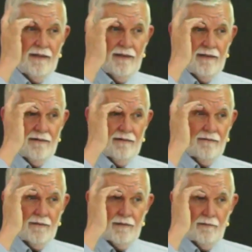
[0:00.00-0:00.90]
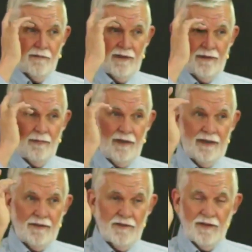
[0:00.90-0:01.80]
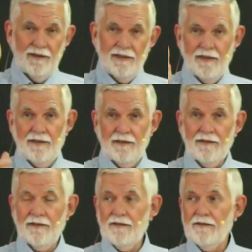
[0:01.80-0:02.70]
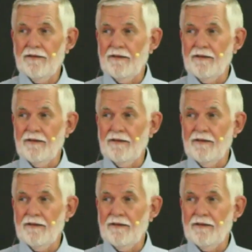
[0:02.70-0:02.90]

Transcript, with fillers: for the one place in the ark, right?